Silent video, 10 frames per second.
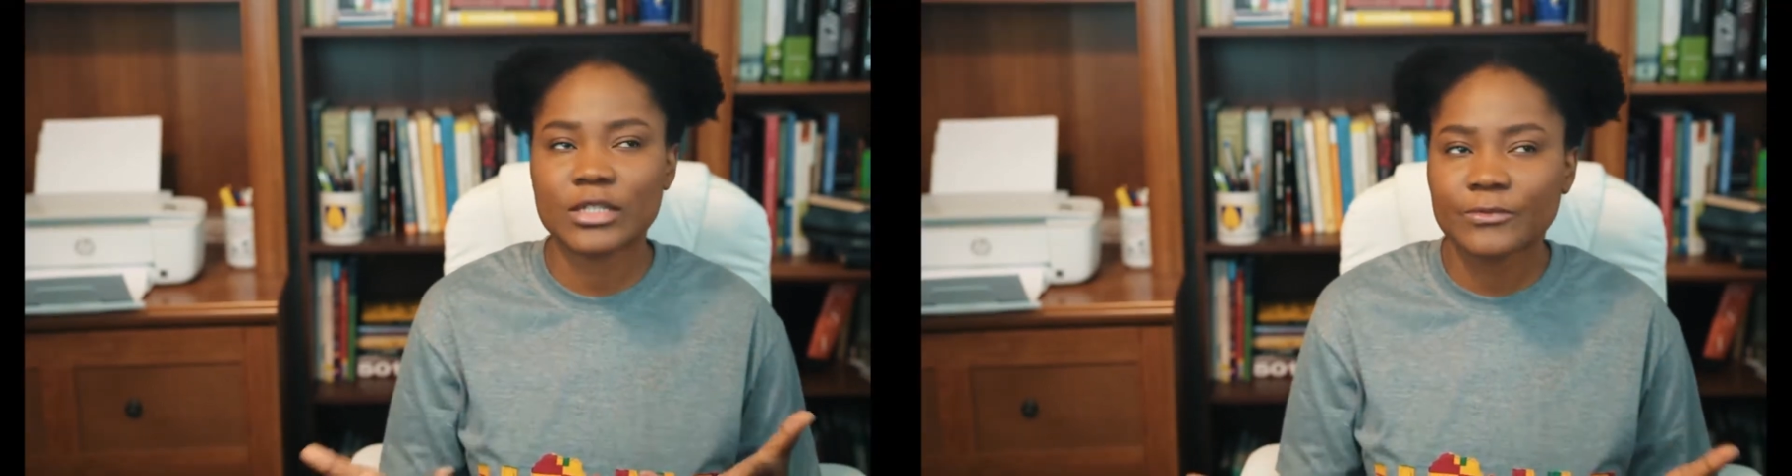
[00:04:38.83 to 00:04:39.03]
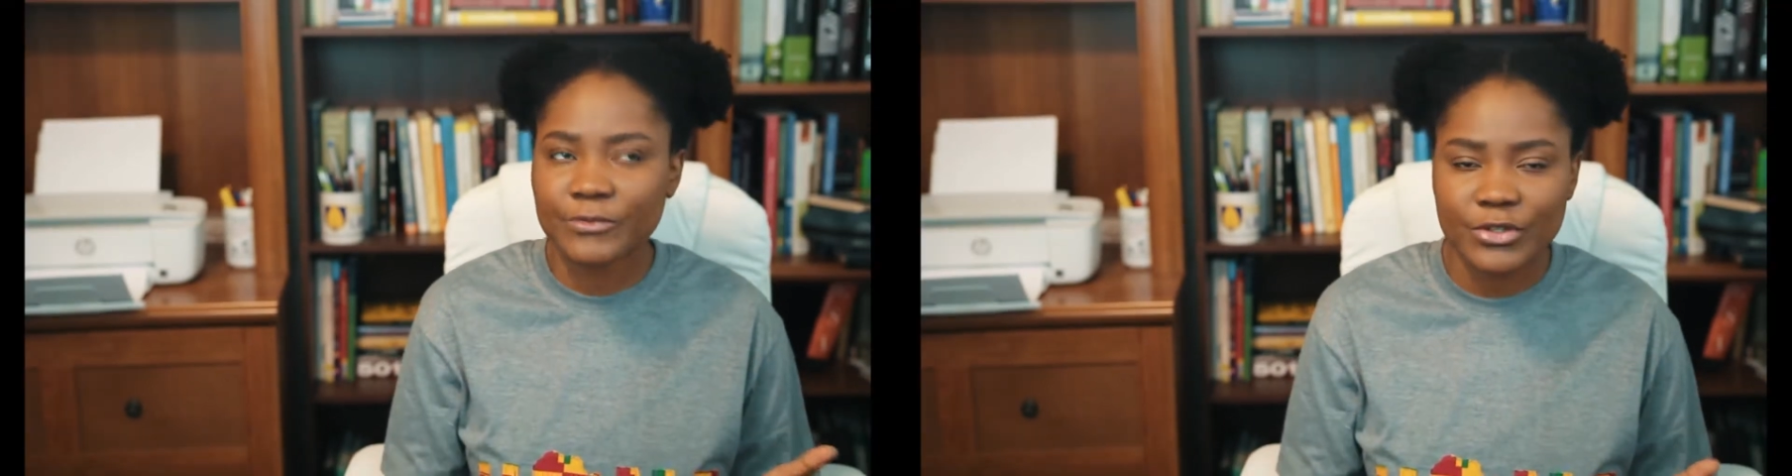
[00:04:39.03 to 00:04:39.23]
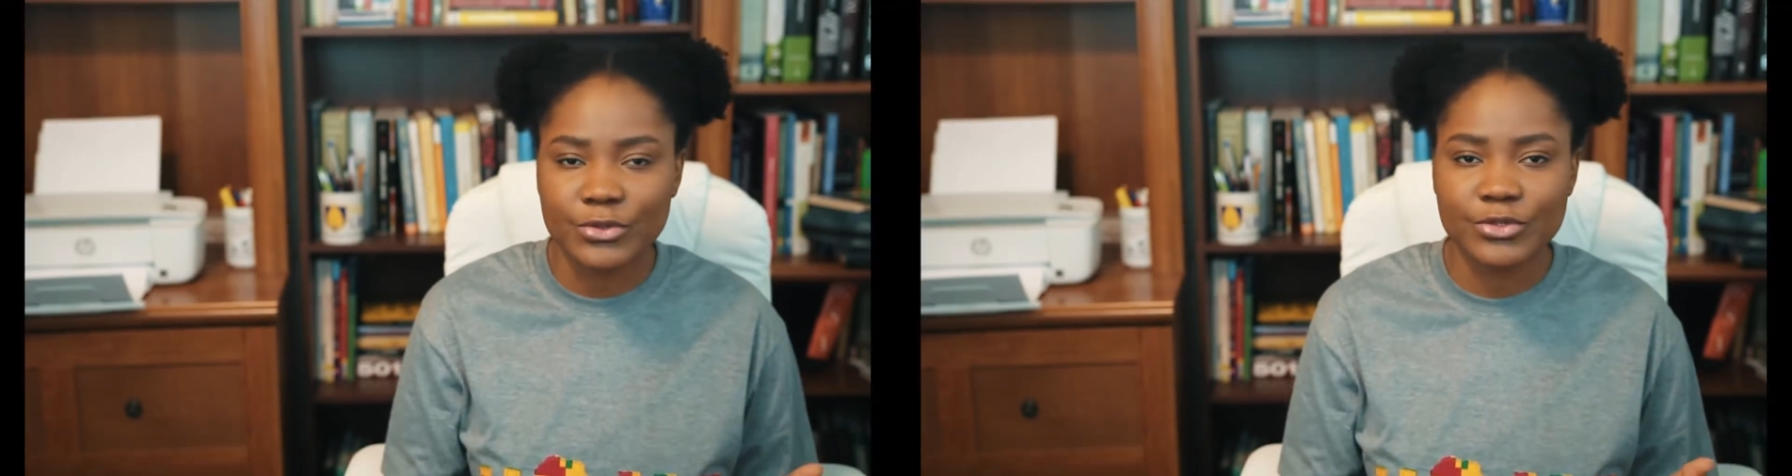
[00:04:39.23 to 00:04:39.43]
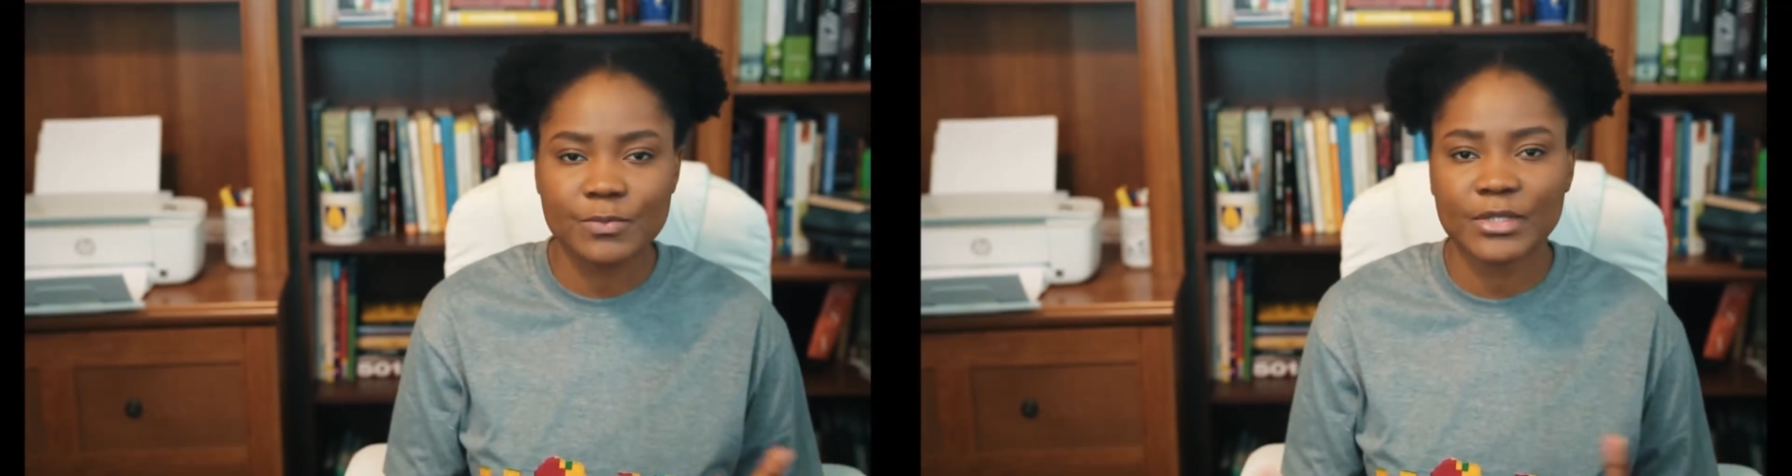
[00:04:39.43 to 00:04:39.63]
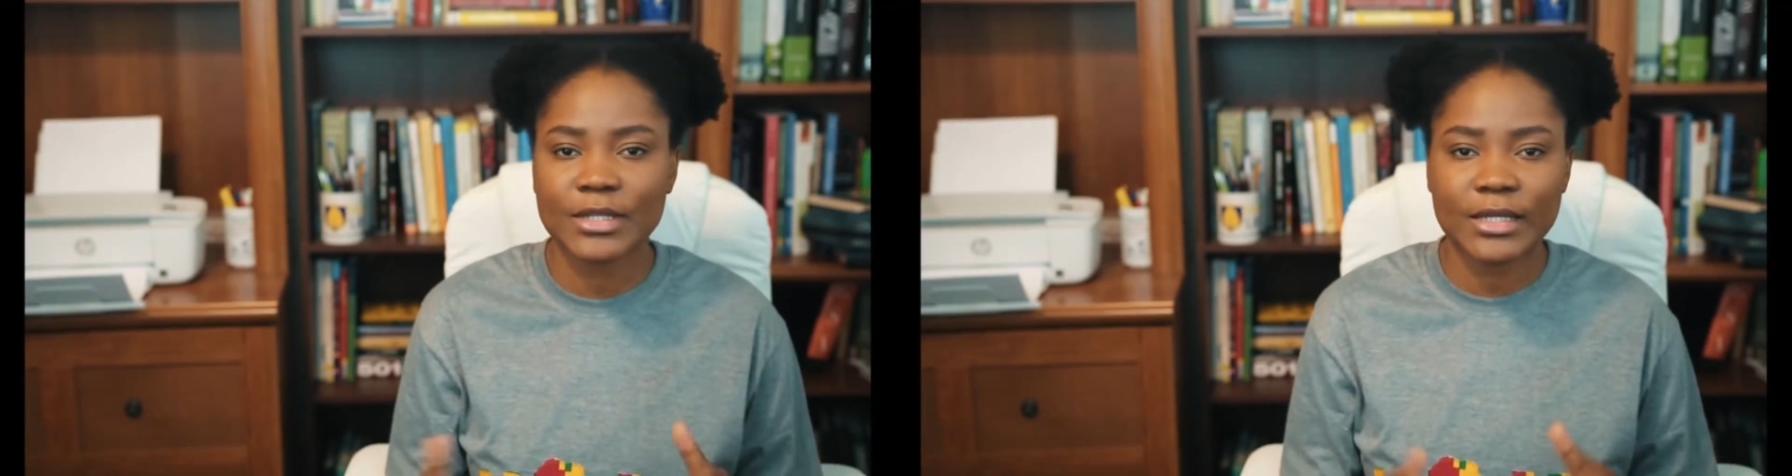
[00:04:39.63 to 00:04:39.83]
confused,
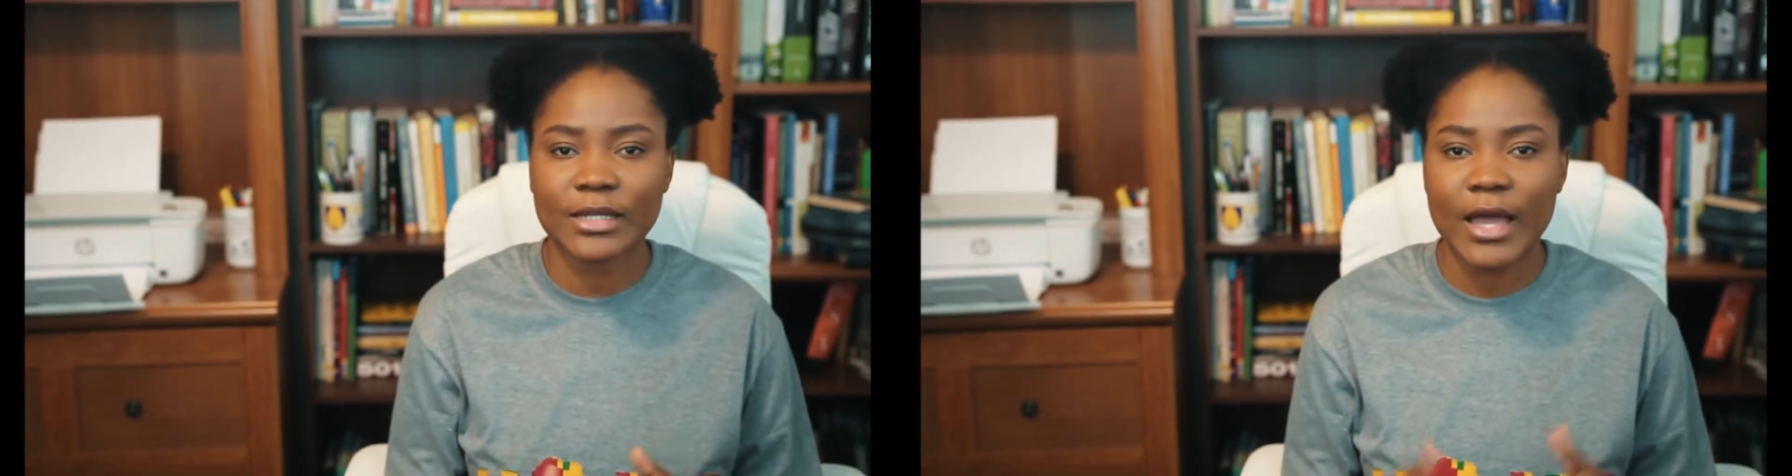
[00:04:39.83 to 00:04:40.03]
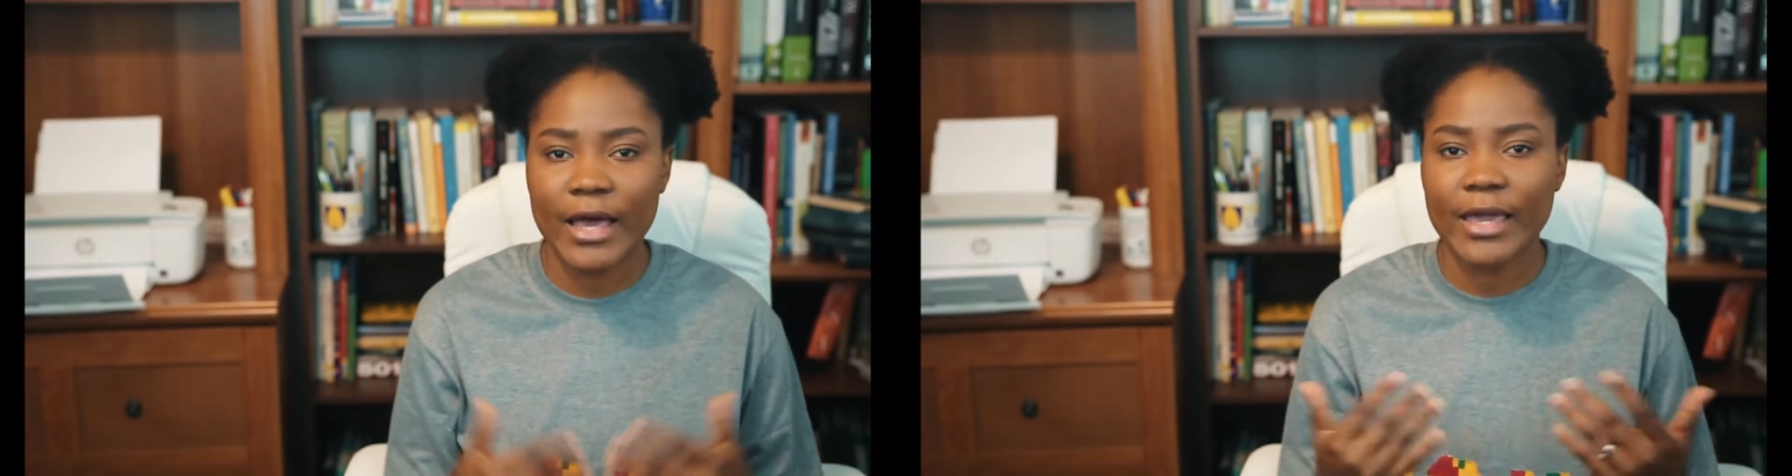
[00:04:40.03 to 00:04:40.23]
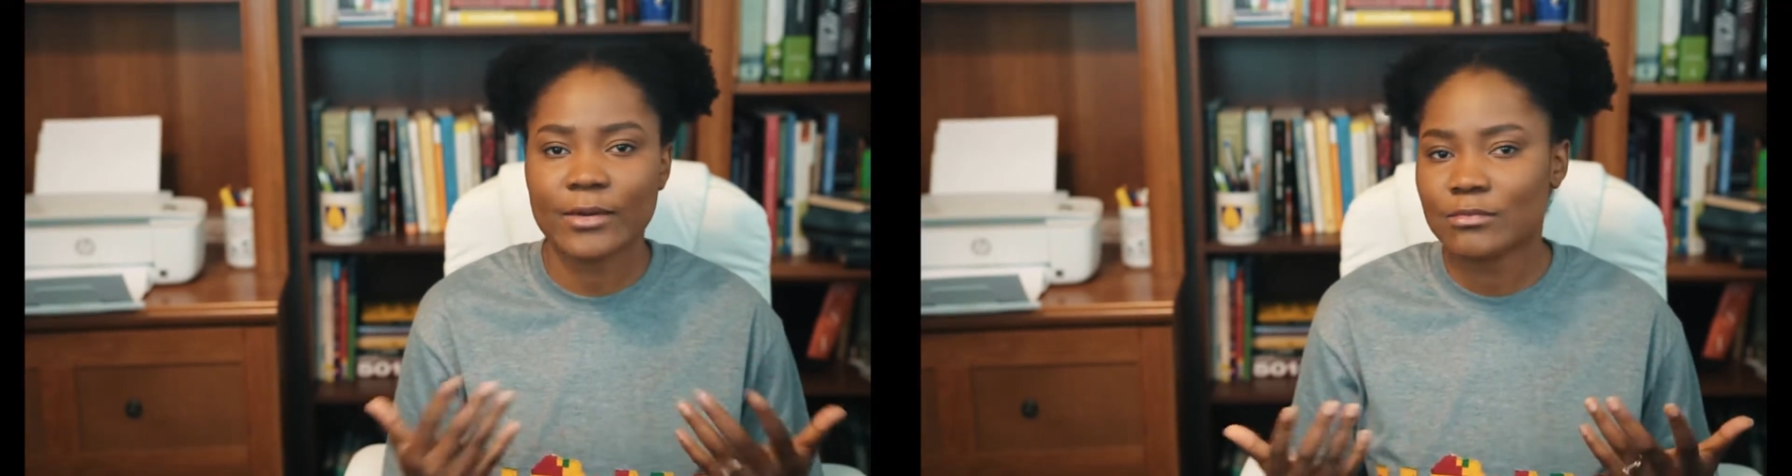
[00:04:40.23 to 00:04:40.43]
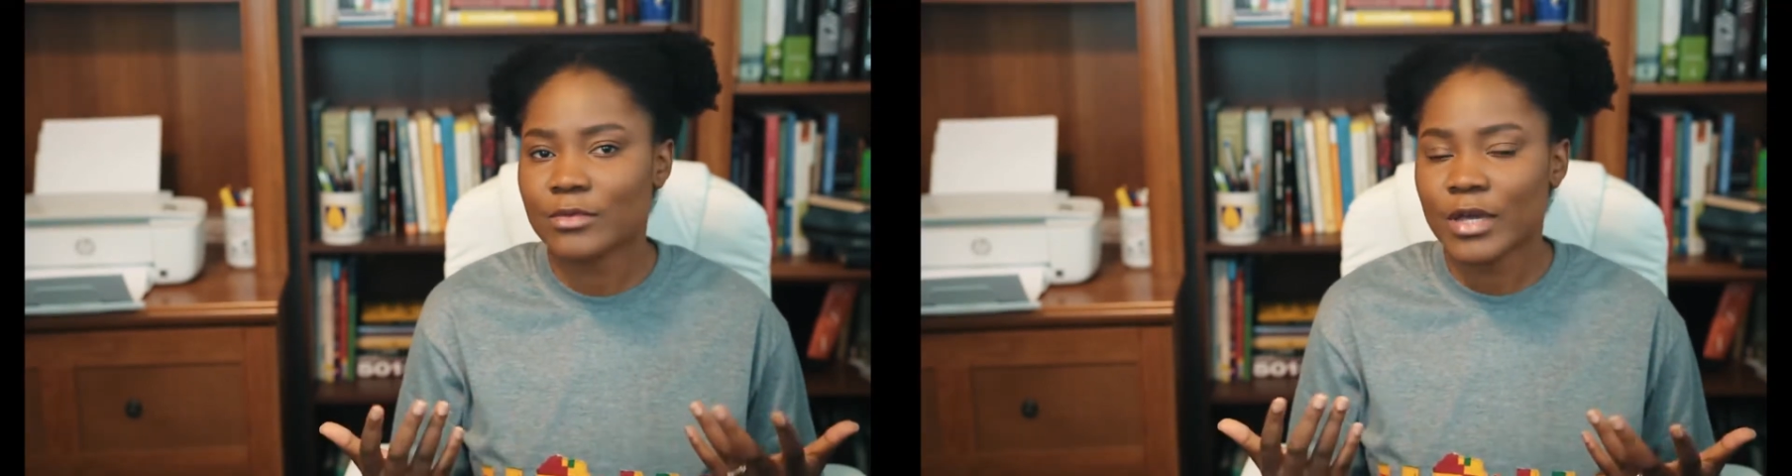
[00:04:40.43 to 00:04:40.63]
but then I am